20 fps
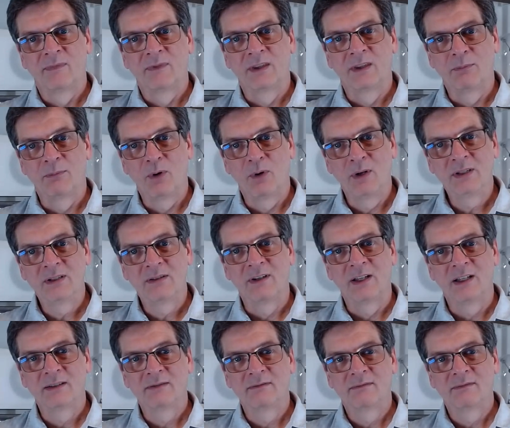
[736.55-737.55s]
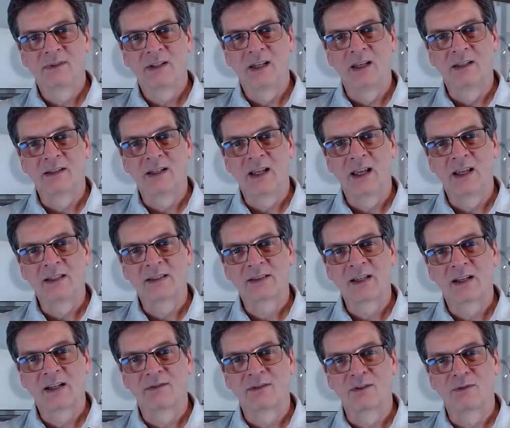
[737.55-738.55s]
The point of it, in case
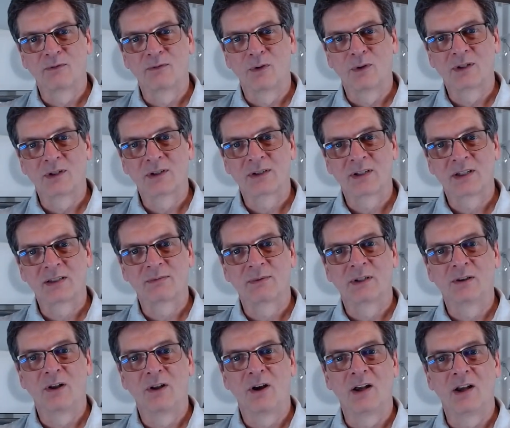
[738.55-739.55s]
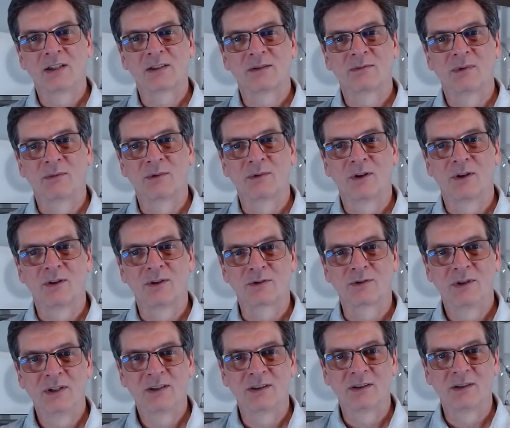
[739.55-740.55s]
sight of the forest has been lost, but with all the
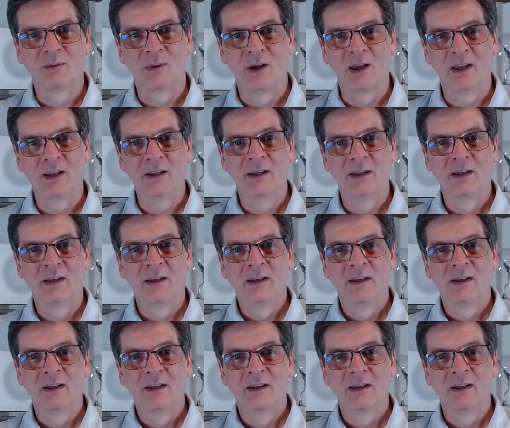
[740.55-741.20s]
trees in the way,